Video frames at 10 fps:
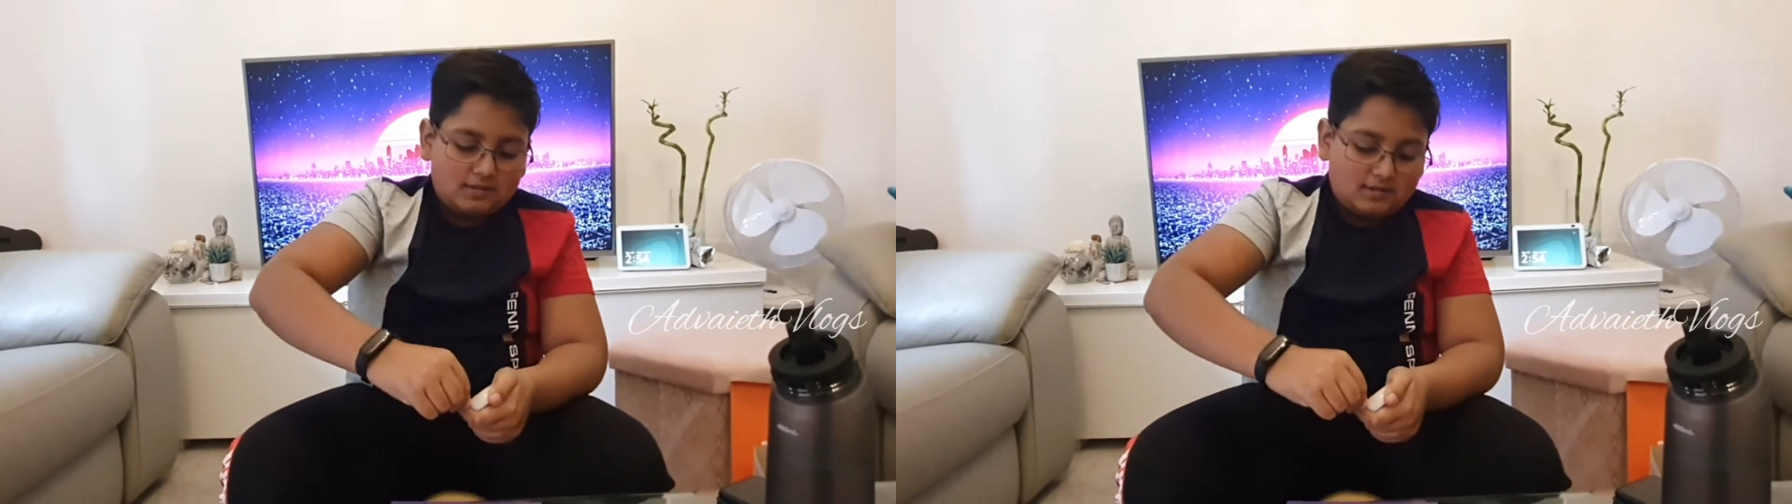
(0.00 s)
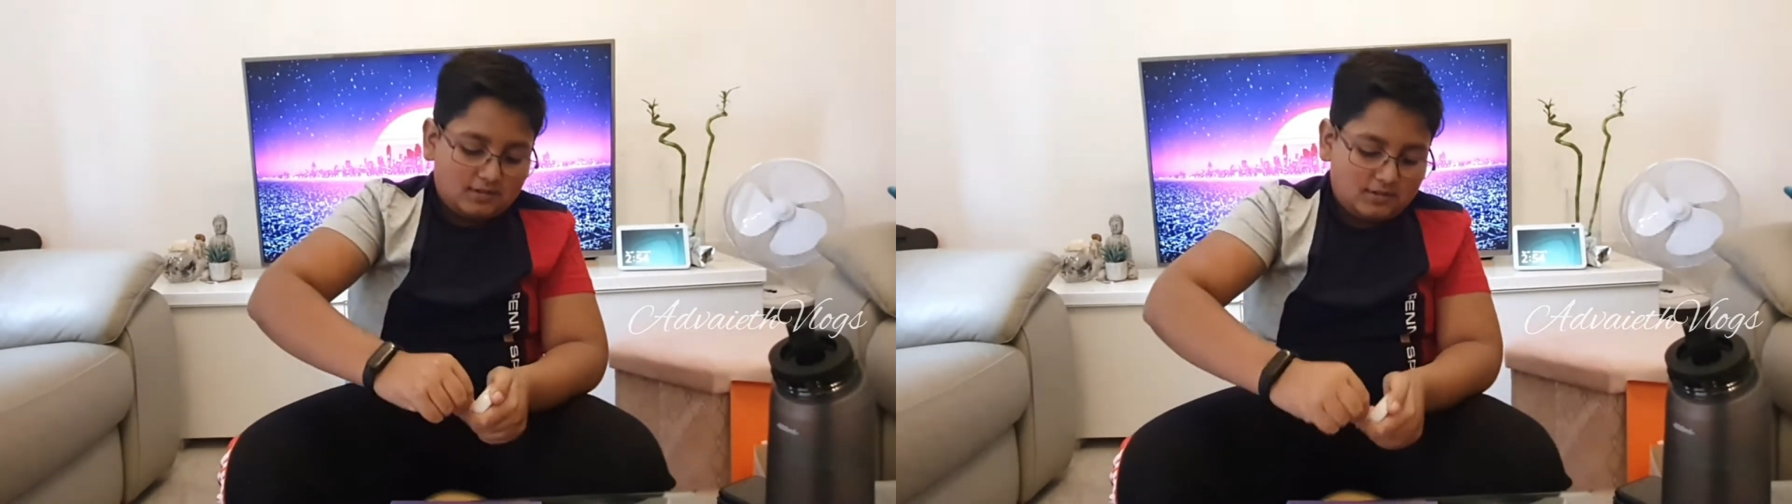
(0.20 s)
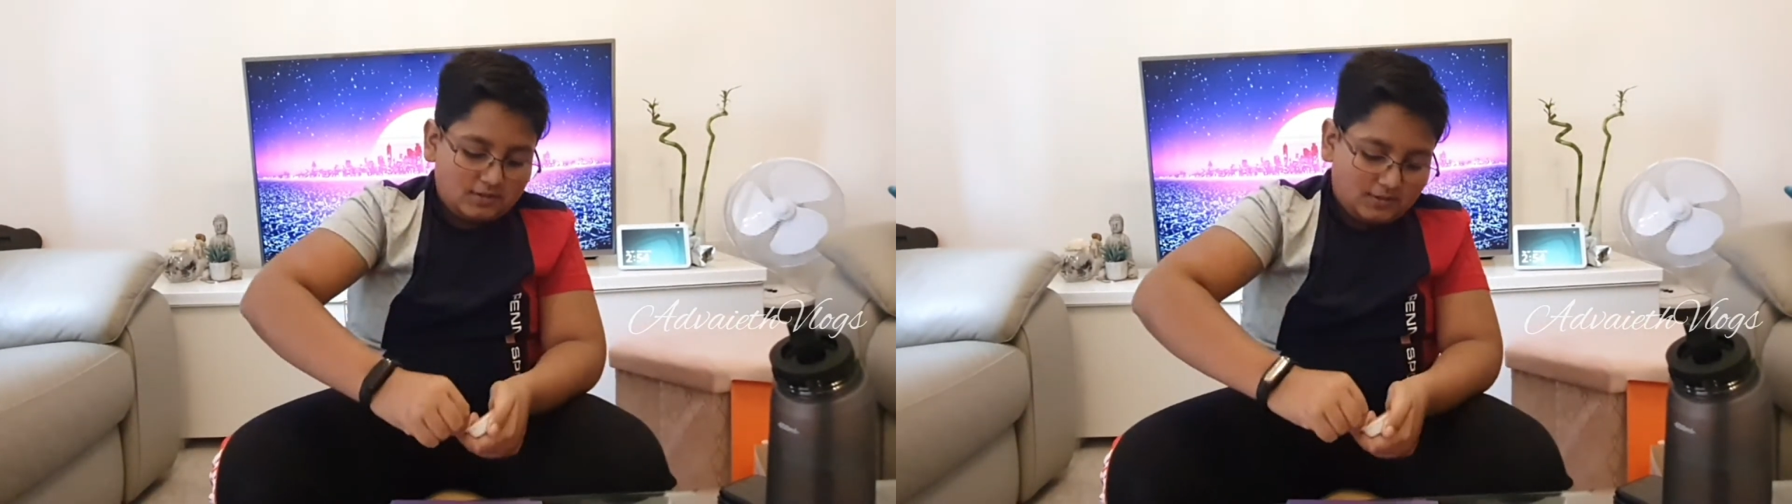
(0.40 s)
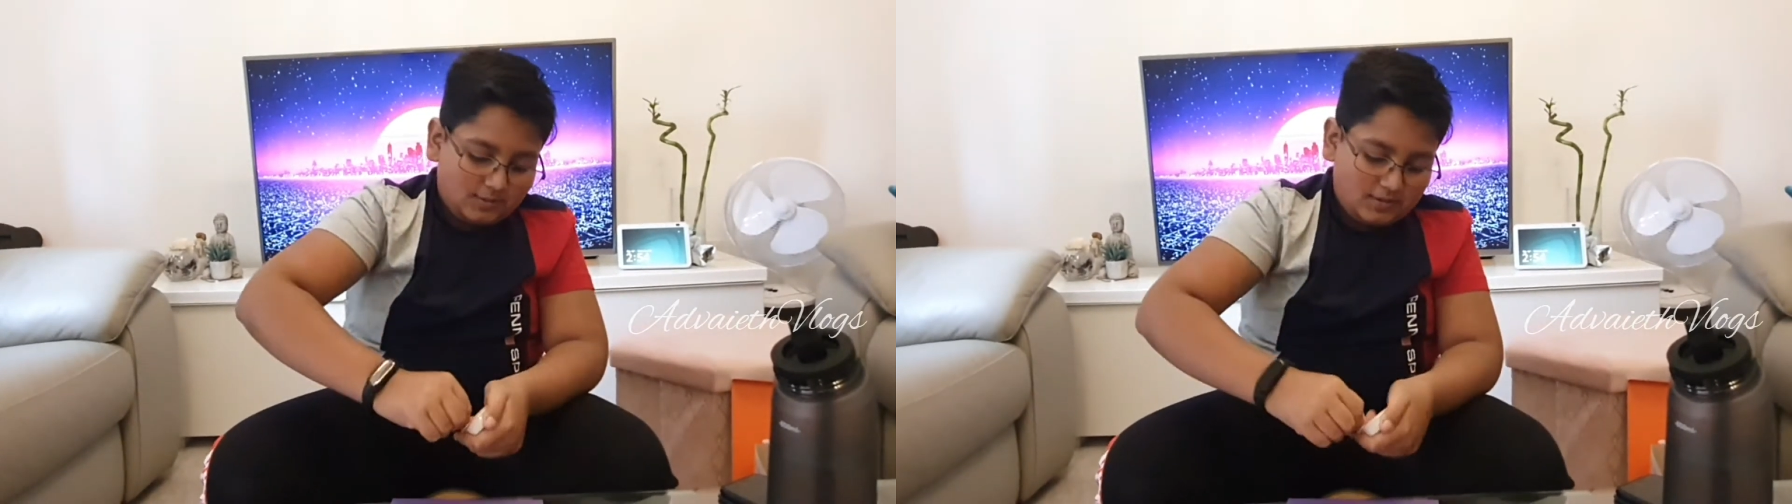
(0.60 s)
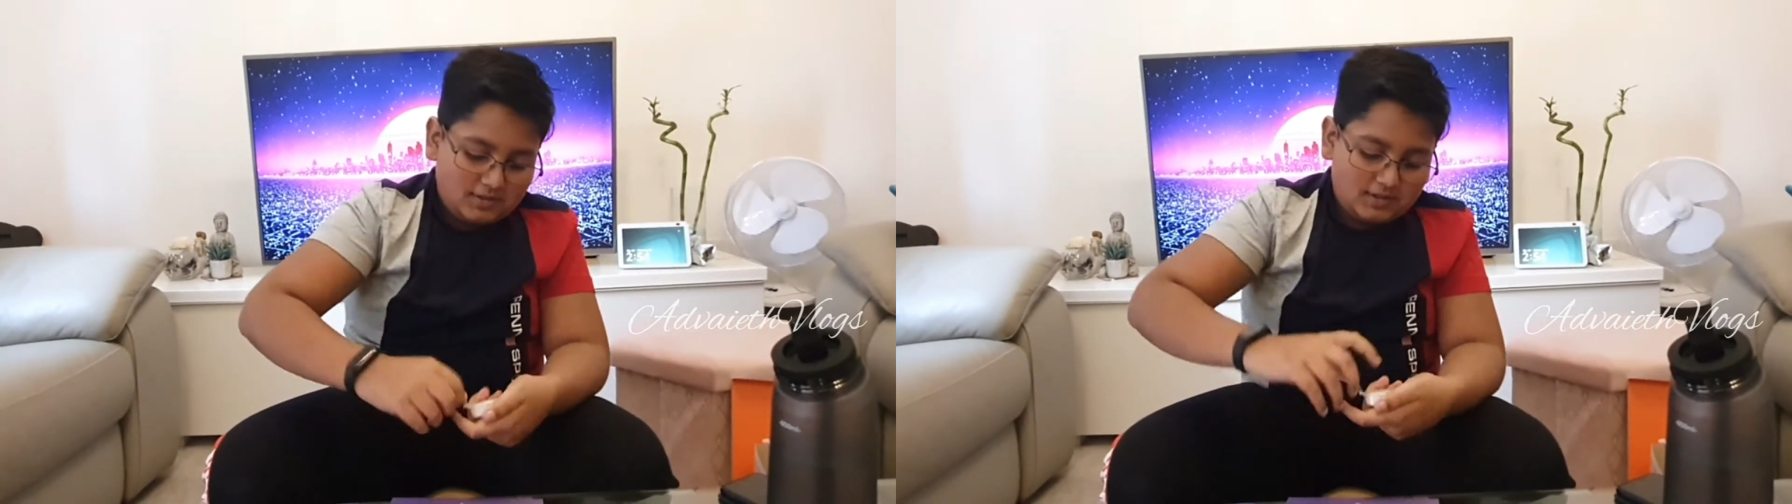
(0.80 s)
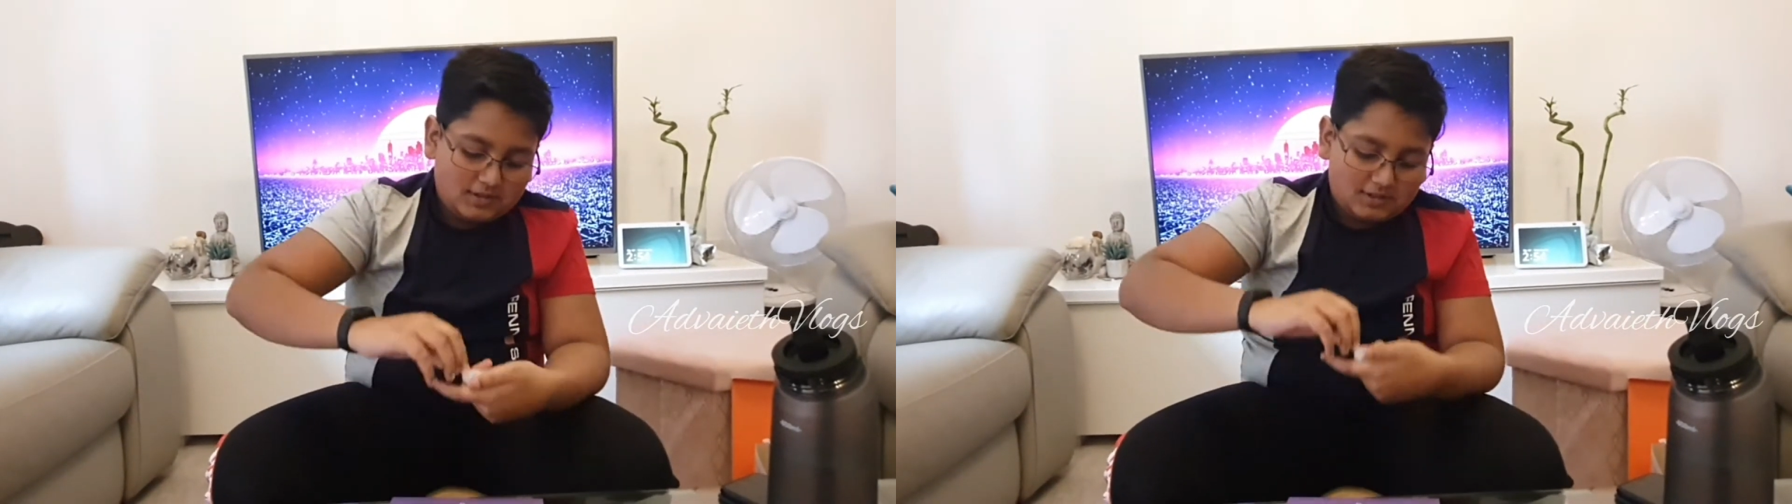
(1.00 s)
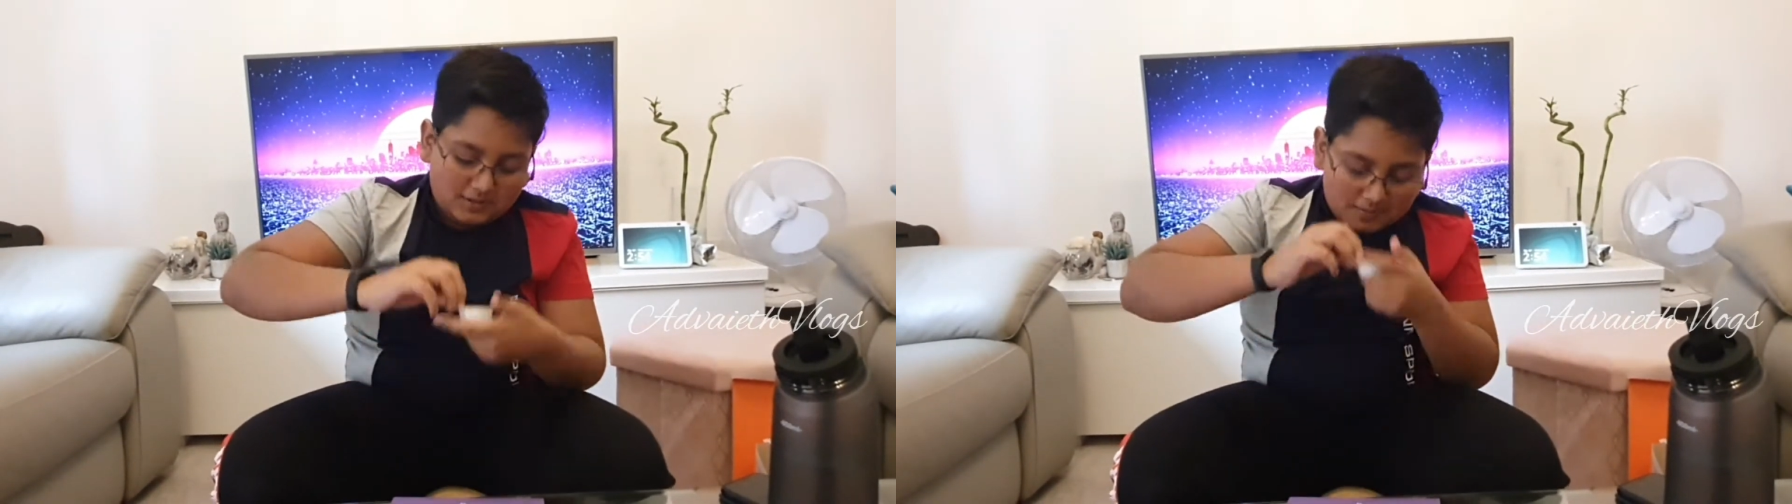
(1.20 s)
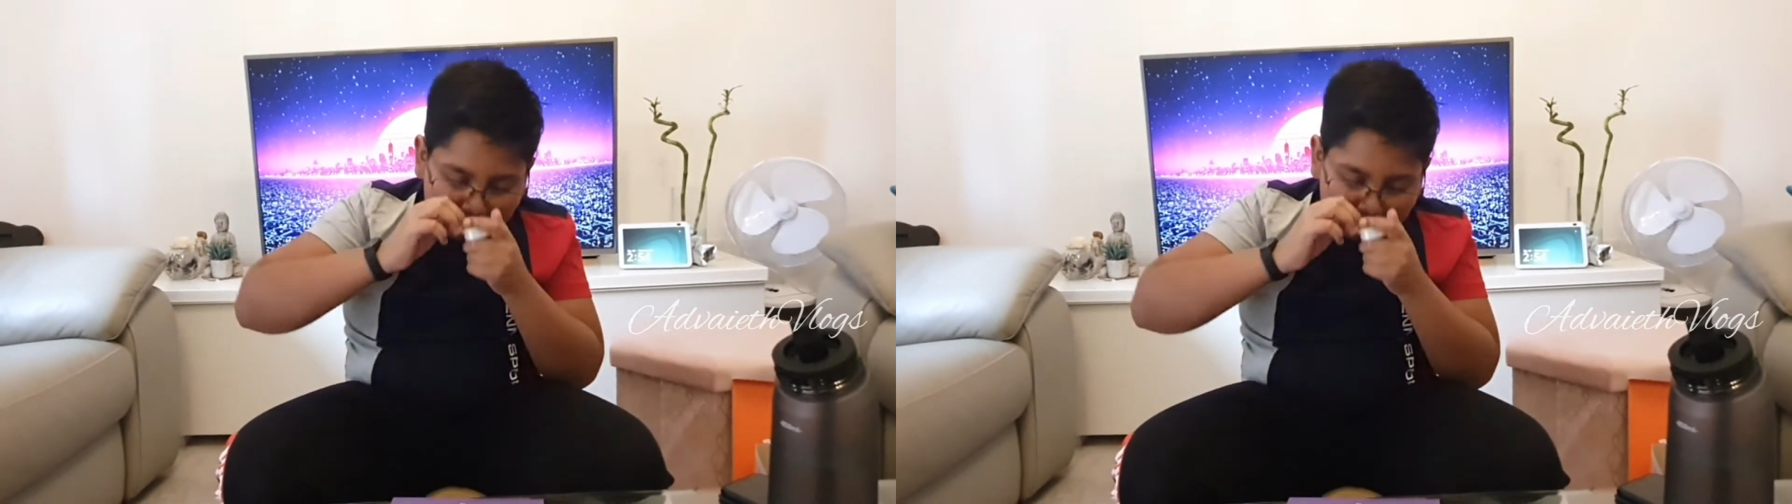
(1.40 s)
Let's open this.